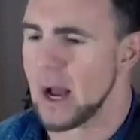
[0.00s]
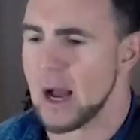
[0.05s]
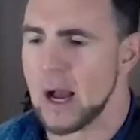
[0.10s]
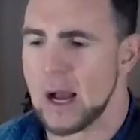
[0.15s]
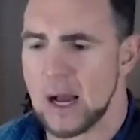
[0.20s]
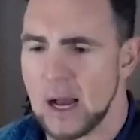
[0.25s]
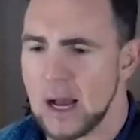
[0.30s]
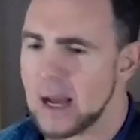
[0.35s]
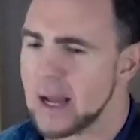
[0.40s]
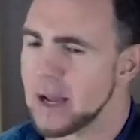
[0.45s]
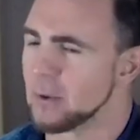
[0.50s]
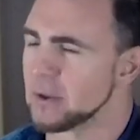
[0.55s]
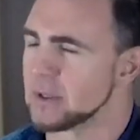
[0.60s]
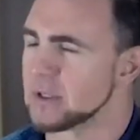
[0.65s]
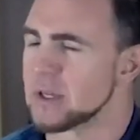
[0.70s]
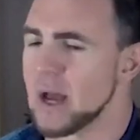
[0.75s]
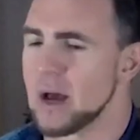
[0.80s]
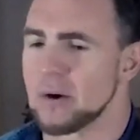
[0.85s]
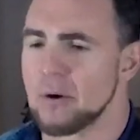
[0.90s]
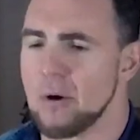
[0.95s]
It would
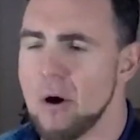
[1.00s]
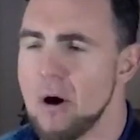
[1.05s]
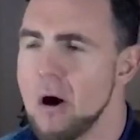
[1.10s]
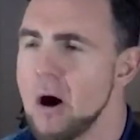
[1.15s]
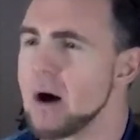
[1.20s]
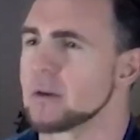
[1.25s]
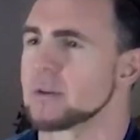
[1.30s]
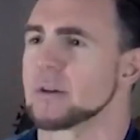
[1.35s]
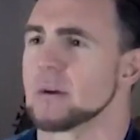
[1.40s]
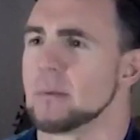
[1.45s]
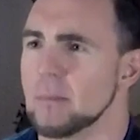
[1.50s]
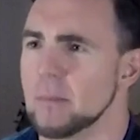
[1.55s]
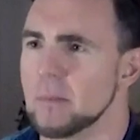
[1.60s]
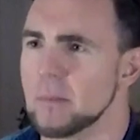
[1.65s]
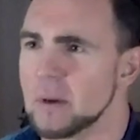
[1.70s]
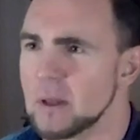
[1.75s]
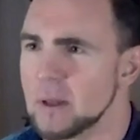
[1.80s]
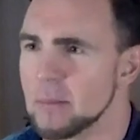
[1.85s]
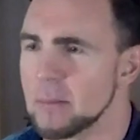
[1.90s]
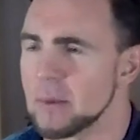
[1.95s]
sound awesome
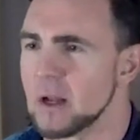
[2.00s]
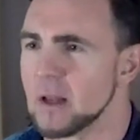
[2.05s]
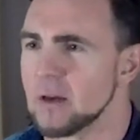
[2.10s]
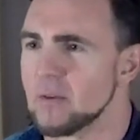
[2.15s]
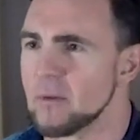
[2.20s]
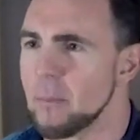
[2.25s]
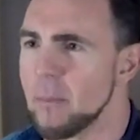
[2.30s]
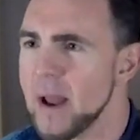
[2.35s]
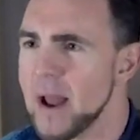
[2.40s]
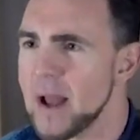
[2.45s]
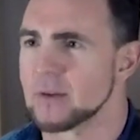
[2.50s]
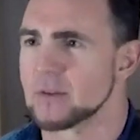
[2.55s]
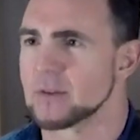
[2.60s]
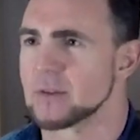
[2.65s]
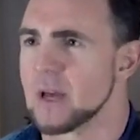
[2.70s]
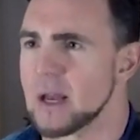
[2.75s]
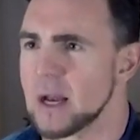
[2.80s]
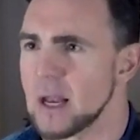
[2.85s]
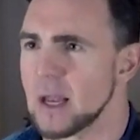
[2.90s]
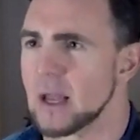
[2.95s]
in the middle of a band
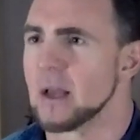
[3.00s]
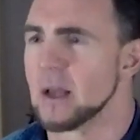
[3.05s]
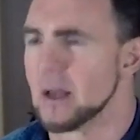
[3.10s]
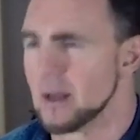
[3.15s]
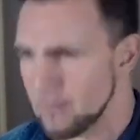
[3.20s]
setting.